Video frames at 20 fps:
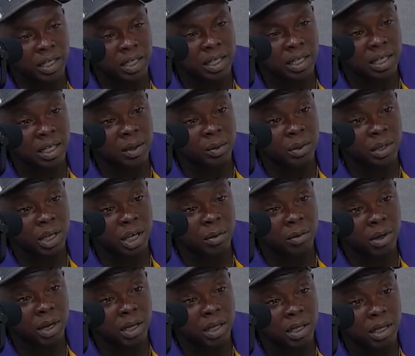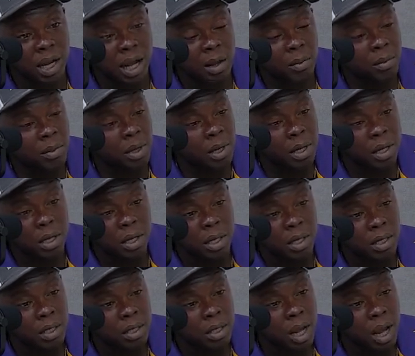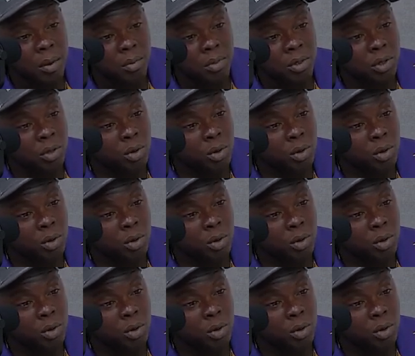Are we talking about the top two?